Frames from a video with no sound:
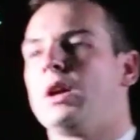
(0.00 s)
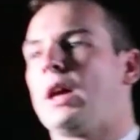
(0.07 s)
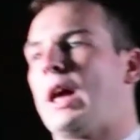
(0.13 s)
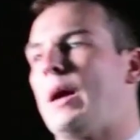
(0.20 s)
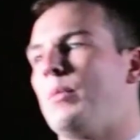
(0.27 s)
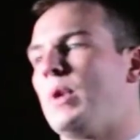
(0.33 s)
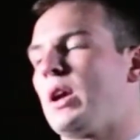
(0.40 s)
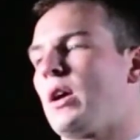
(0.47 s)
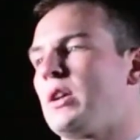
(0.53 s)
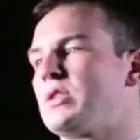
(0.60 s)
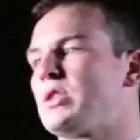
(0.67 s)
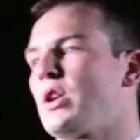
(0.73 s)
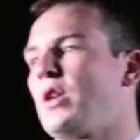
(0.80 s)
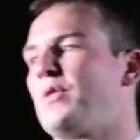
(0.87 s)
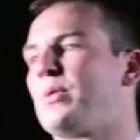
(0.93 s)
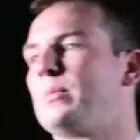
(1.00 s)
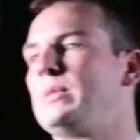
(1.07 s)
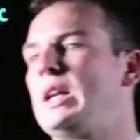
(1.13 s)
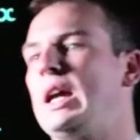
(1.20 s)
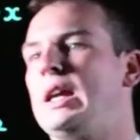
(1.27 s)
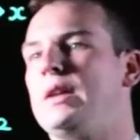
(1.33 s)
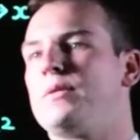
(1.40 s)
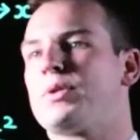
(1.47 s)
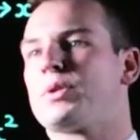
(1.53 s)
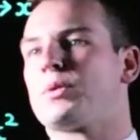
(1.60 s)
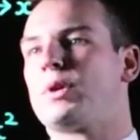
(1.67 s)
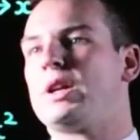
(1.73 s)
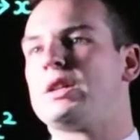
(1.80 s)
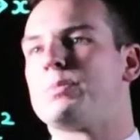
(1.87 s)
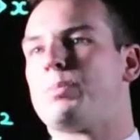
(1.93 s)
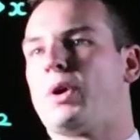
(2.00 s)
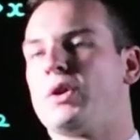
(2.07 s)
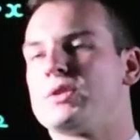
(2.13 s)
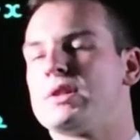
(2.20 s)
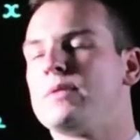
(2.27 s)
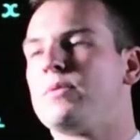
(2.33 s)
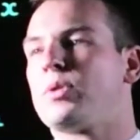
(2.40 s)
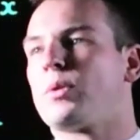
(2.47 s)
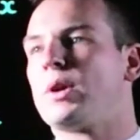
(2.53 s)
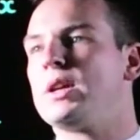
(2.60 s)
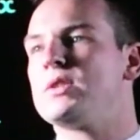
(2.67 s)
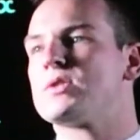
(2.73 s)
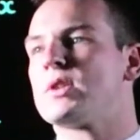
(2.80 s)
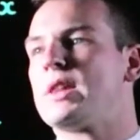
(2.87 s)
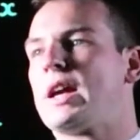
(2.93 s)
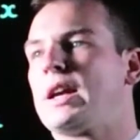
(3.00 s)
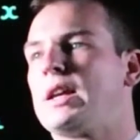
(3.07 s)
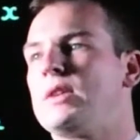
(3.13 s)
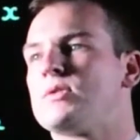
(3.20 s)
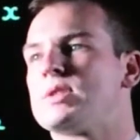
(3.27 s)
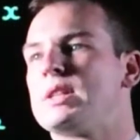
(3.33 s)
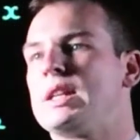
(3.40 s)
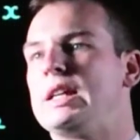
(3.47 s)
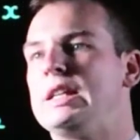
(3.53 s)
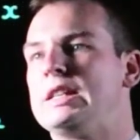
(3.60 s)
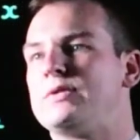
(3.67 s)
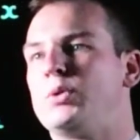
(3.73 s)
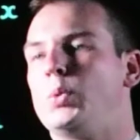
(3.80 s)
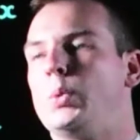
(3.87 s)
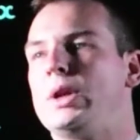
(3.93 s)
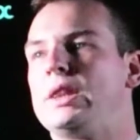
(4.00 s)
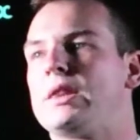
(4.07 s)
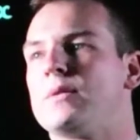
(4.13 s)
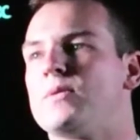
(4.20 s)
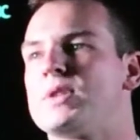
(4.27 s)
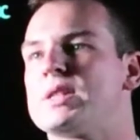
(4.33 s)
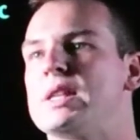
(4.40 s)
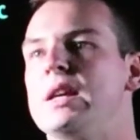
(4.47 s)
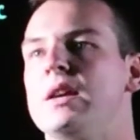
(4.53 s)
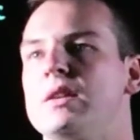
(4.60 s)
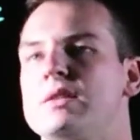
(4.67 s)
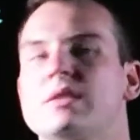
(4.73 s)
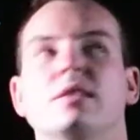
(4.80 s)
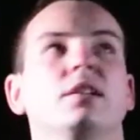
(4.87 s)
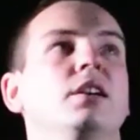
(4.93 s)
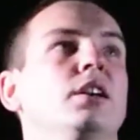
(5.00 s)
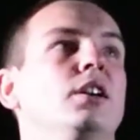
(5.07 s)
and we're going to go from -3 to +3, so that gives an interval width of 6.